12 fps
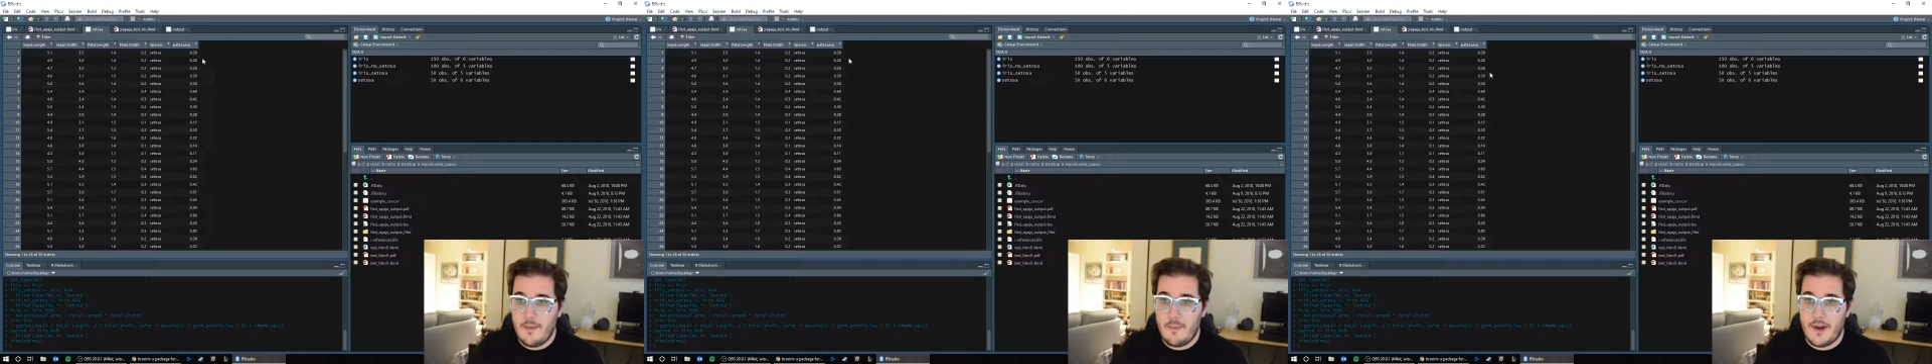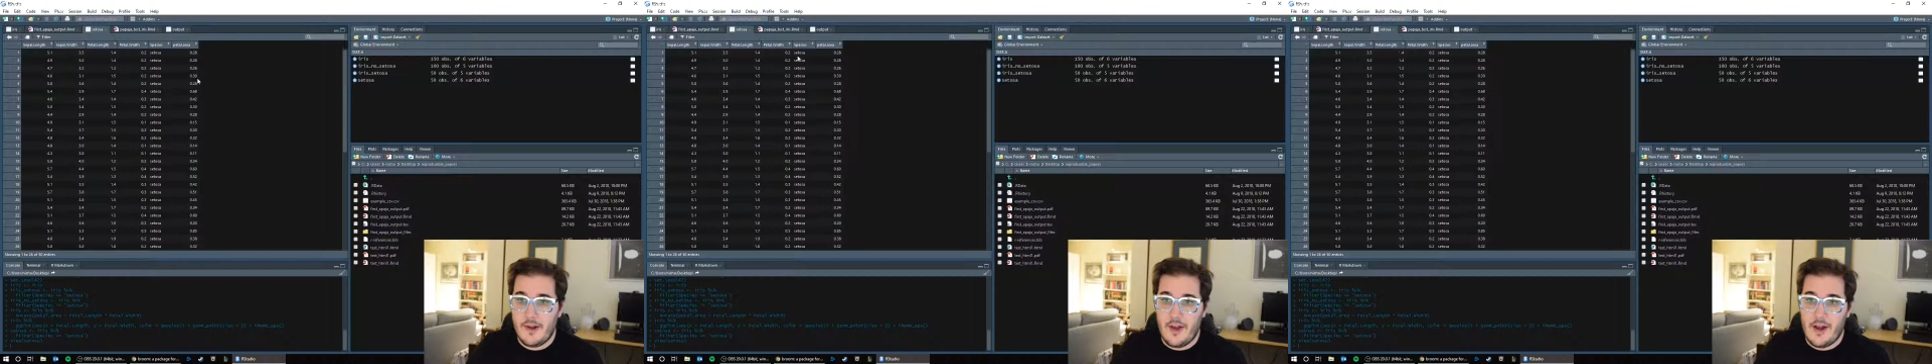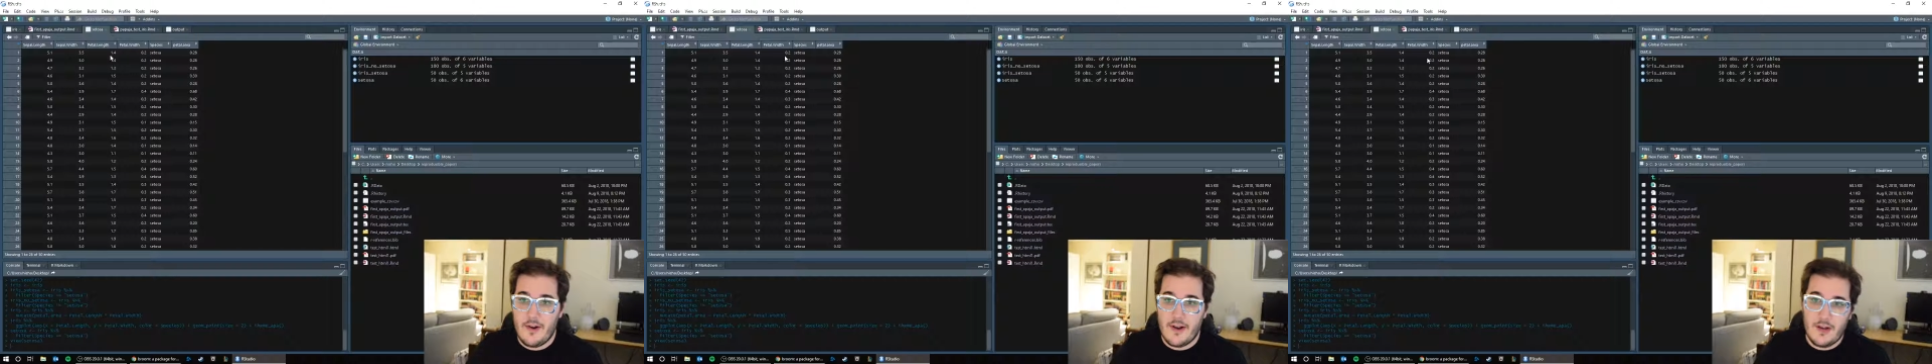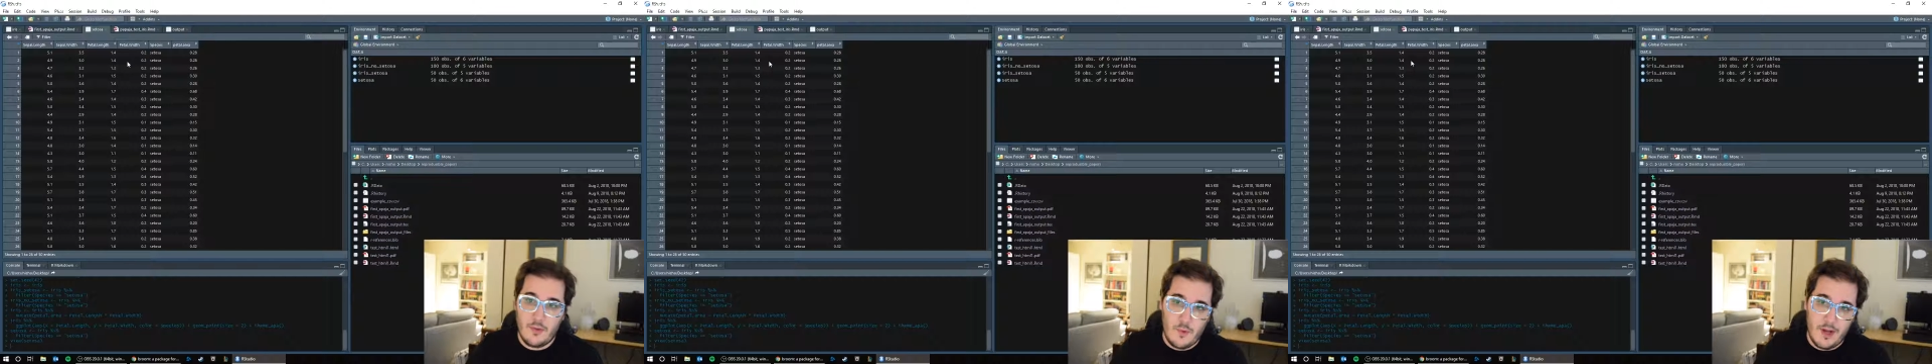petal
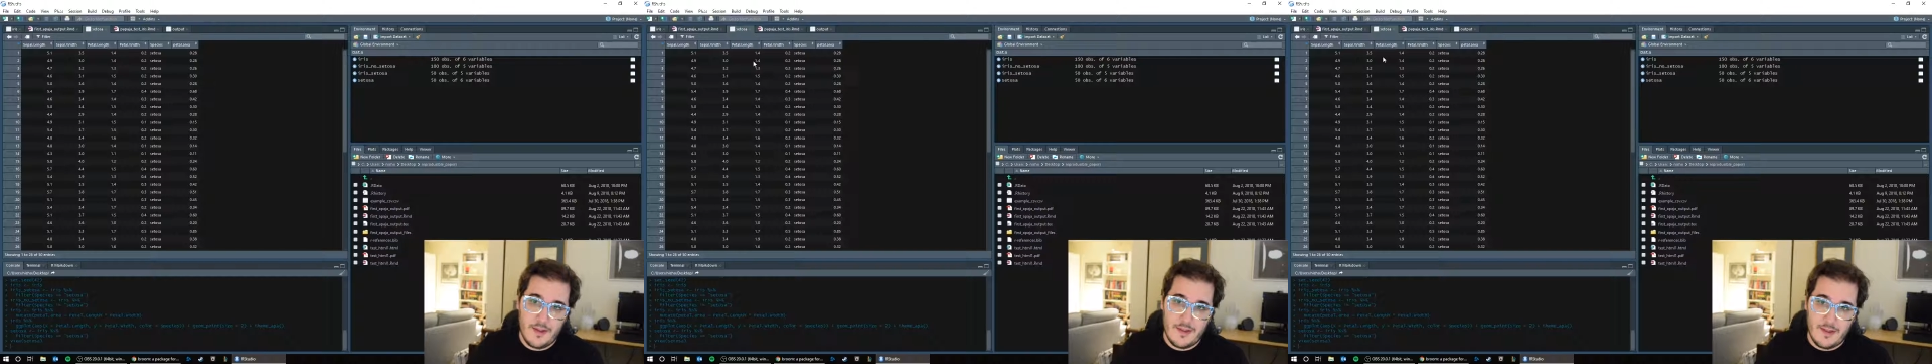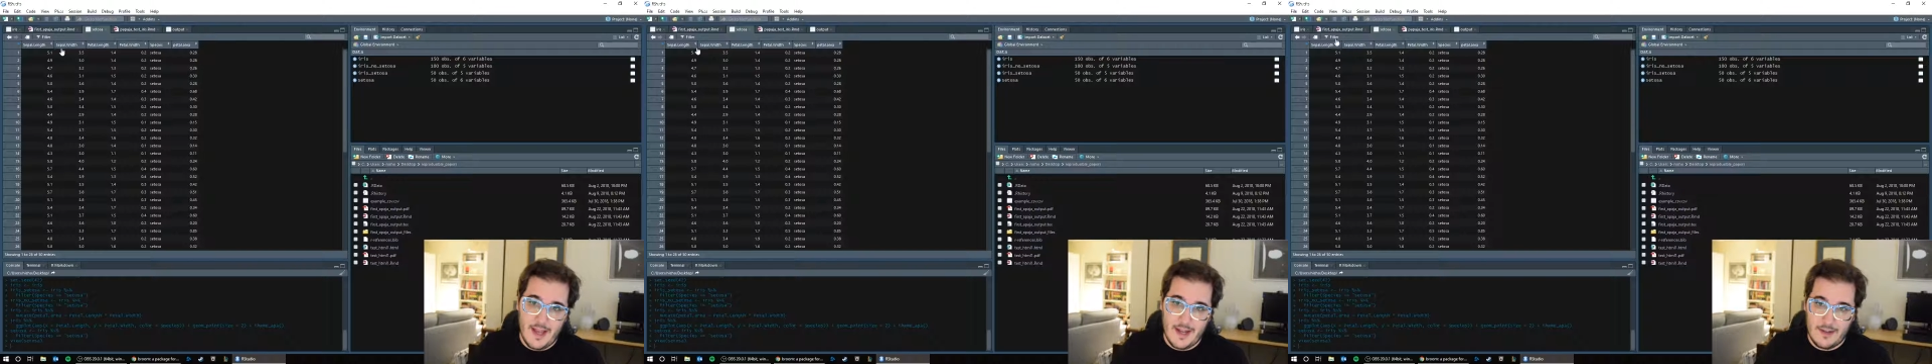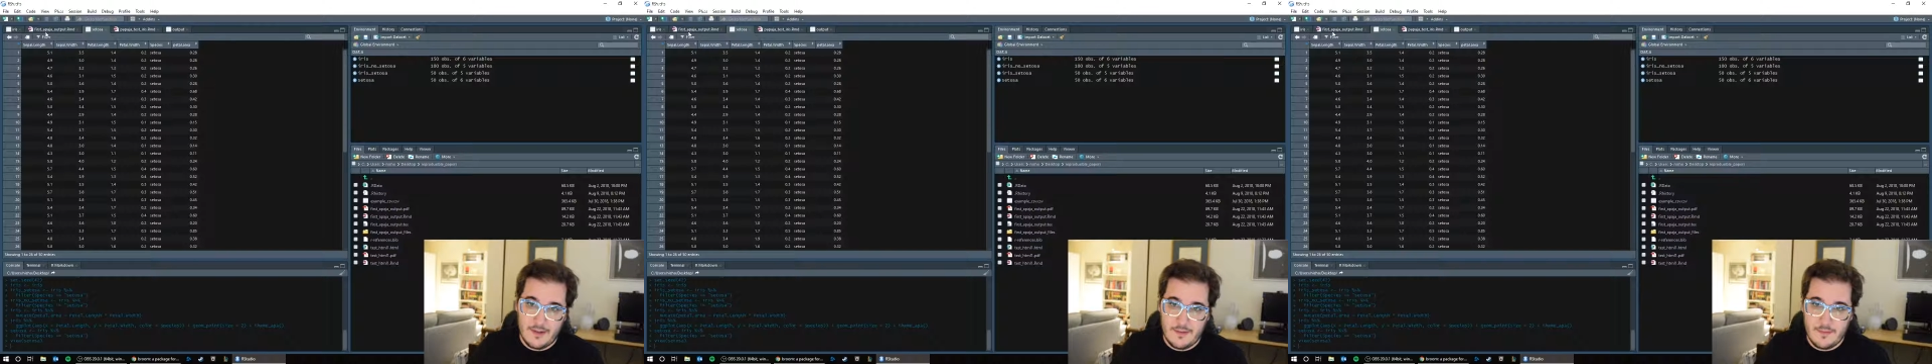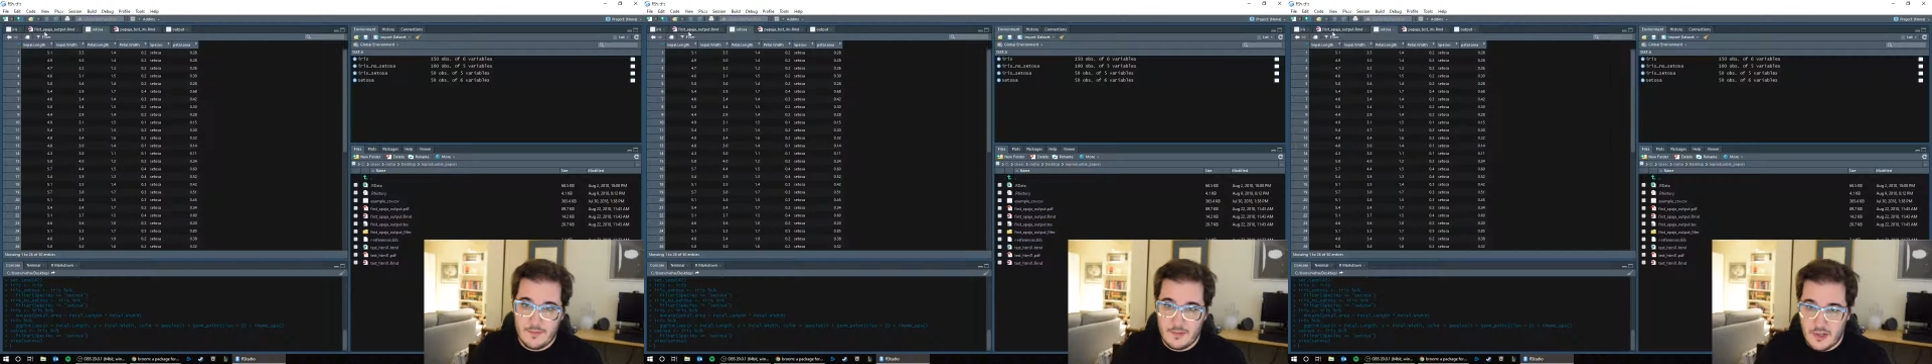area, width, length,
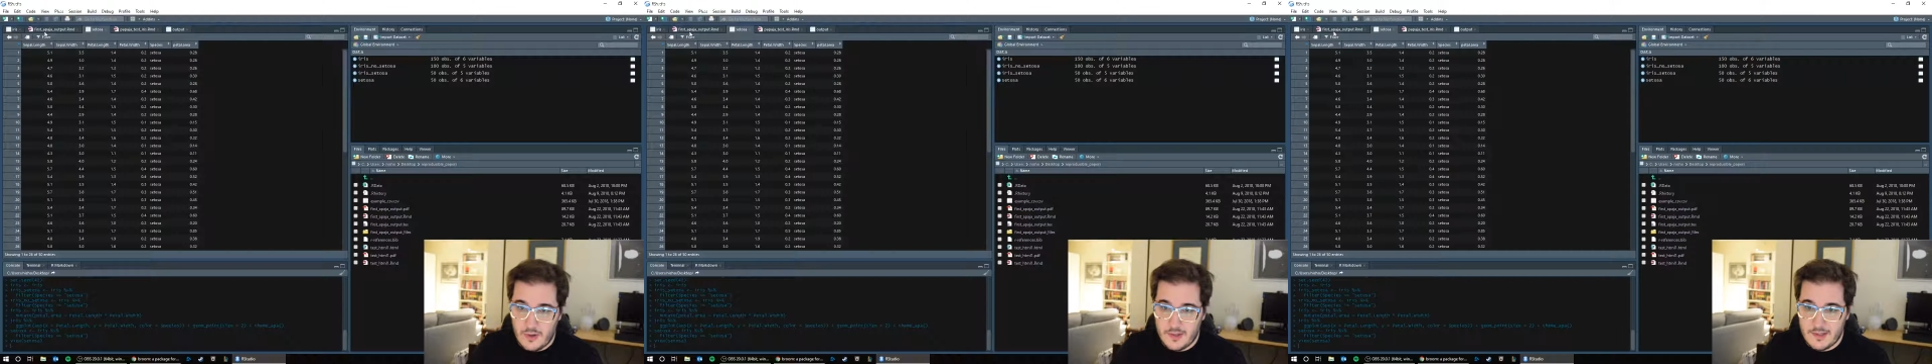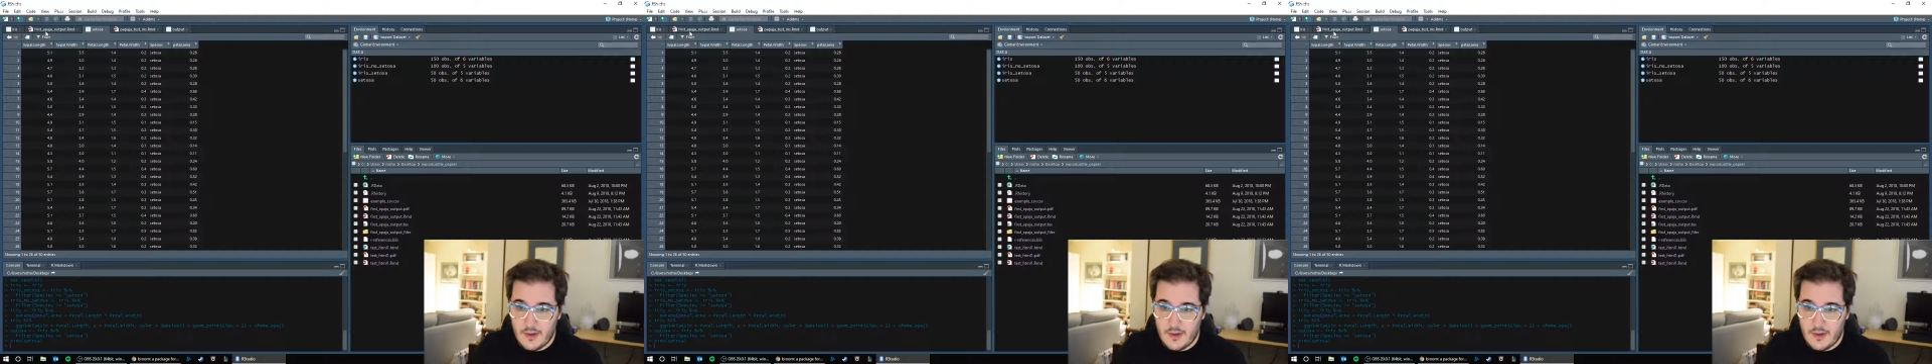so on and